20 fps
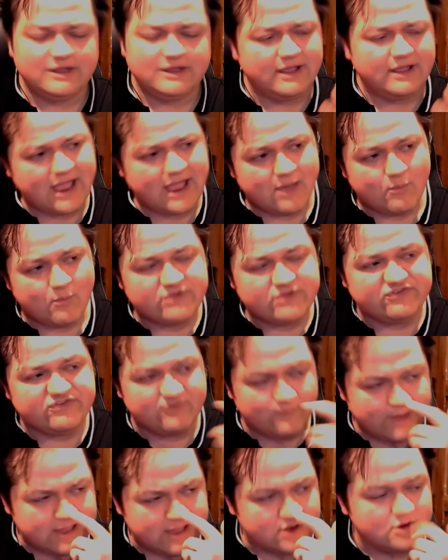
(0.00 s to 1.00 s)
Like, I was
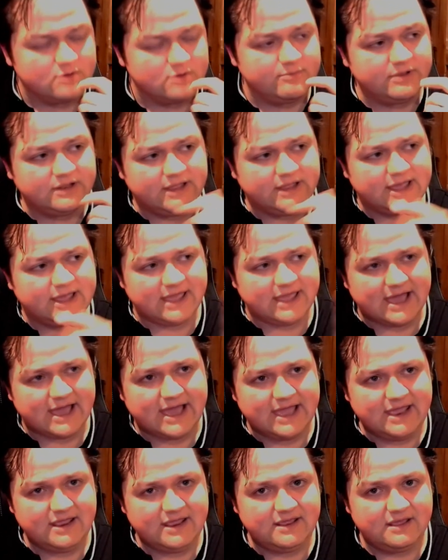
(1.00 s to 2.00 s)
a waiter, but like
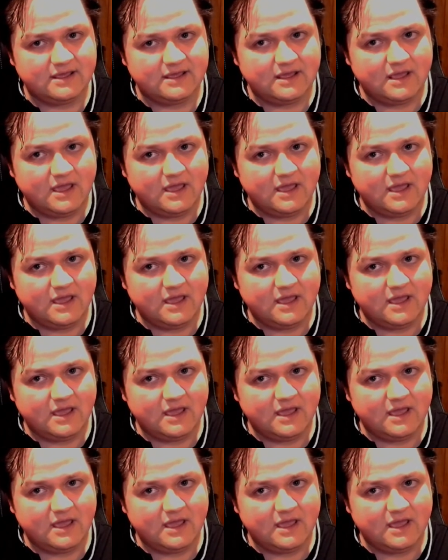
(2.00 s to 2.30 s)
I